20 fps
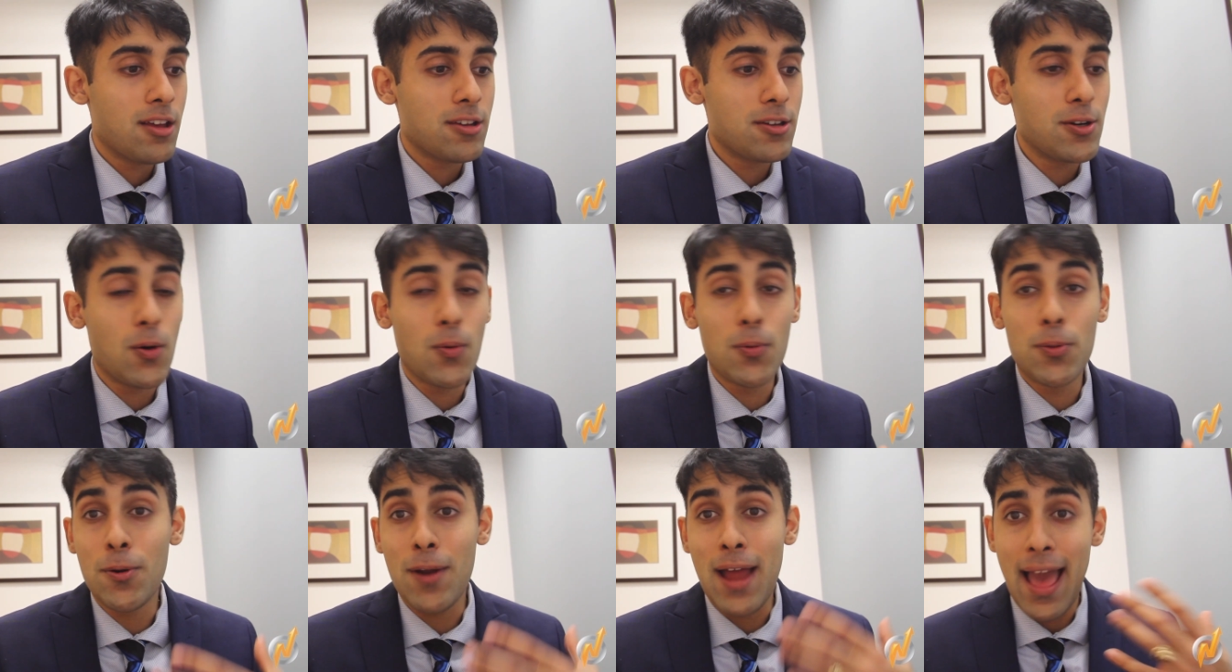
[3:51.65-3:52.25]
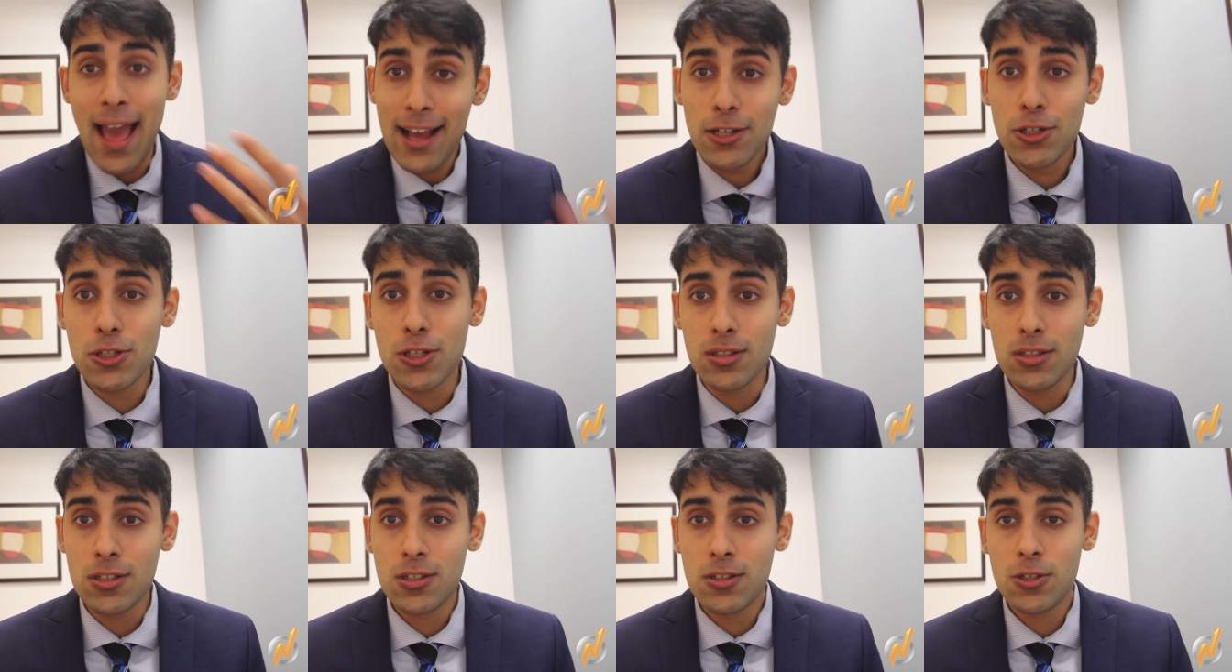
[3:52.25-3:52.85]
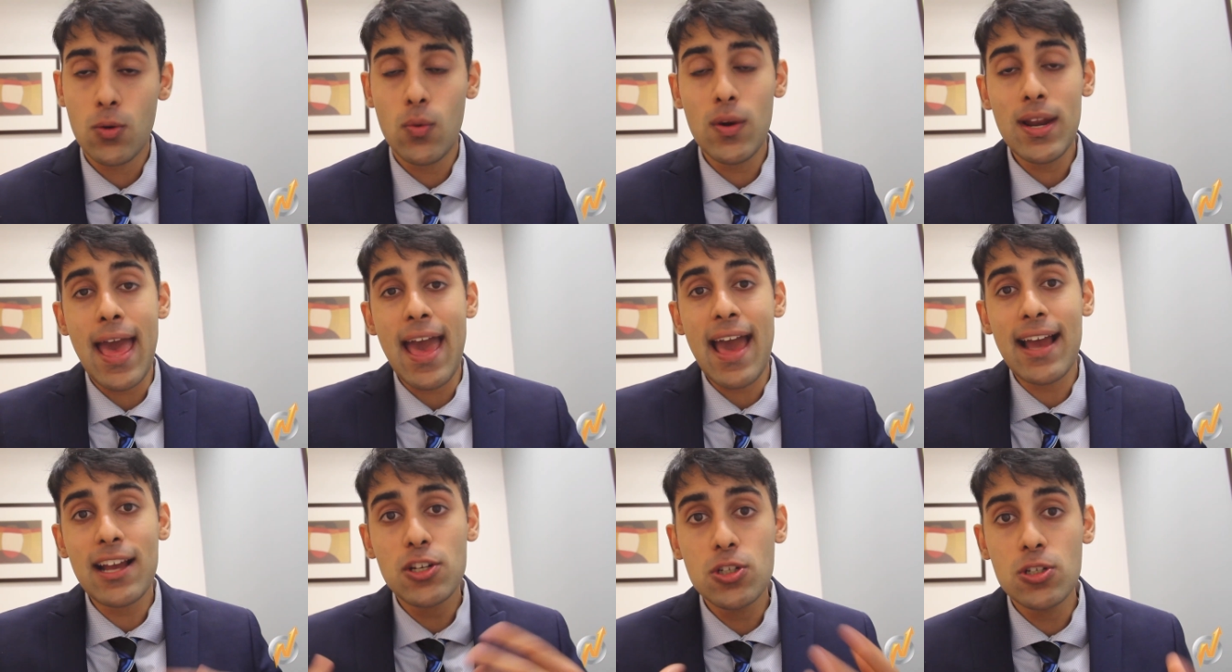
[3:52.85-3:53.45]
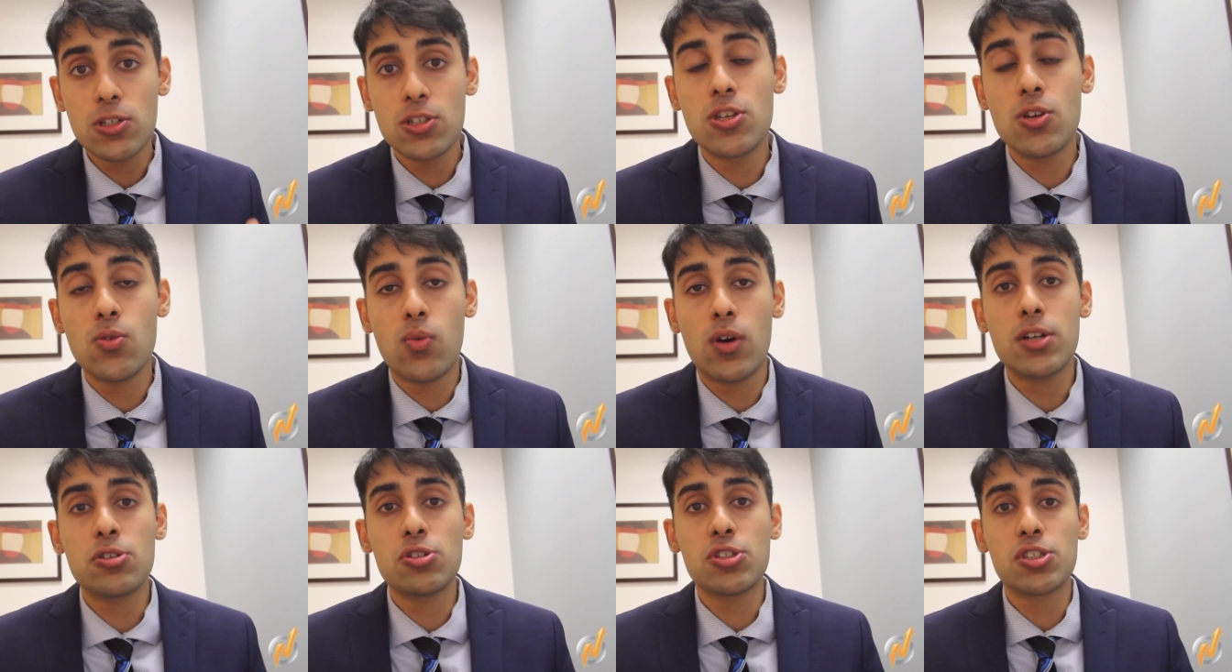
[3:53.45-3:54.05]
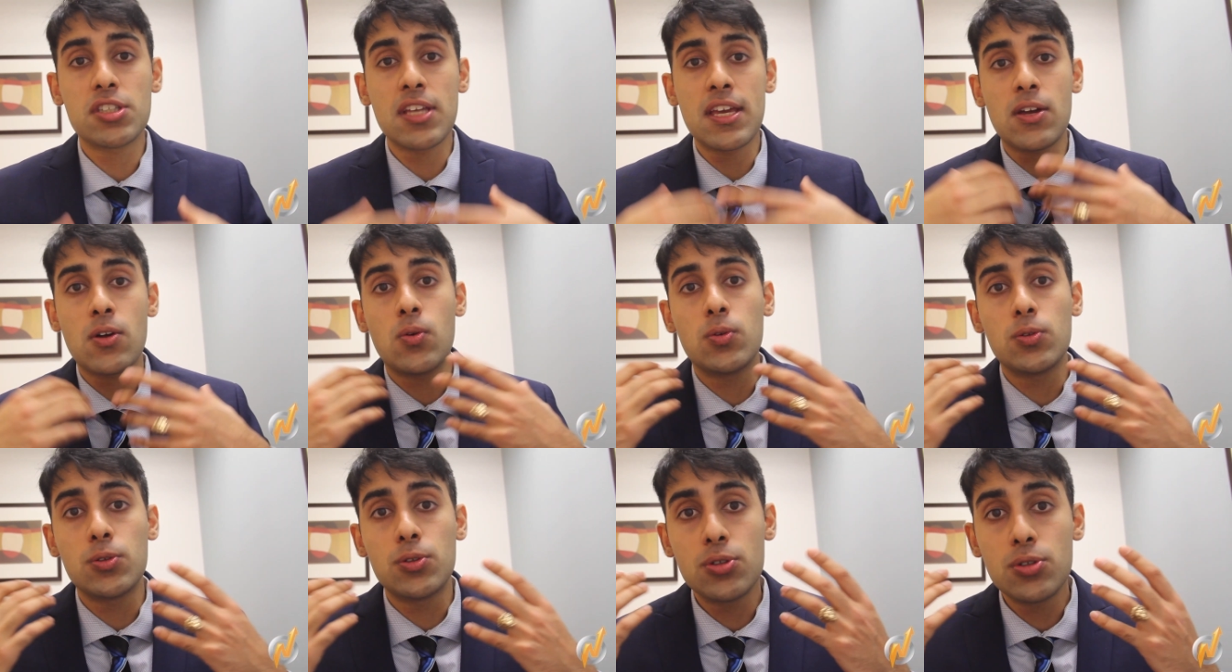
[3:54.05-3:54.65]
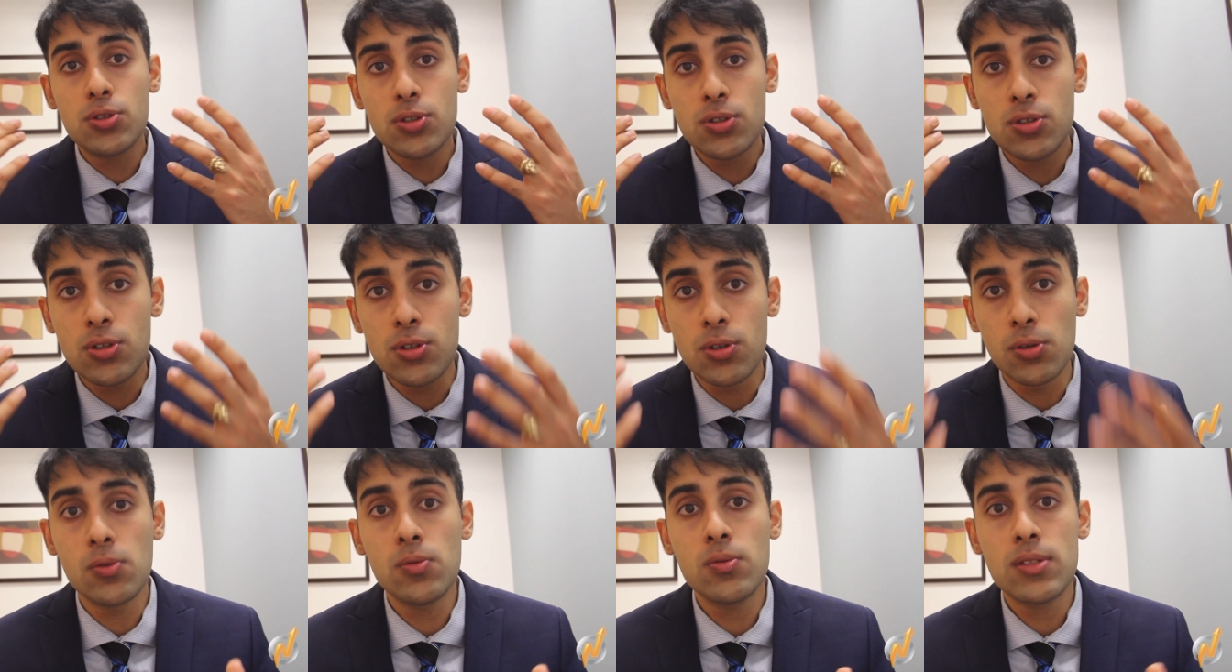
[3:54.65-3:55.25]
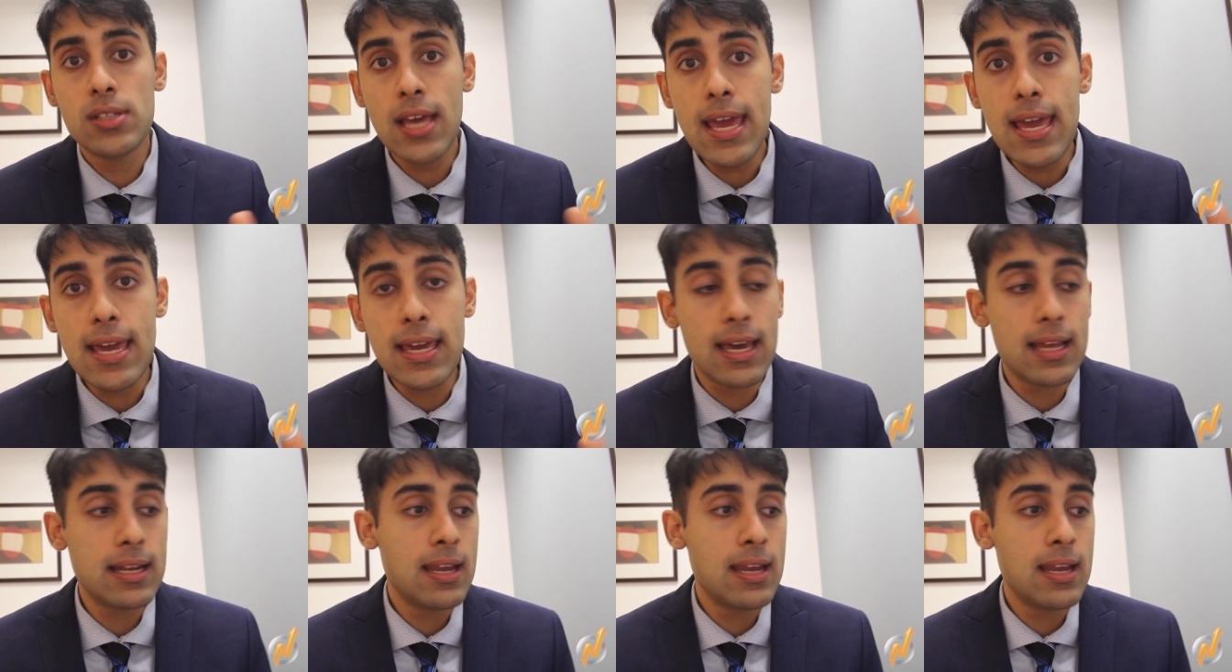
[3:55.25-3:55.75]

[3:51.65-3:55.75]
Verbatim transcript: you know, their actions. So what actions do you want your stakeholders to take?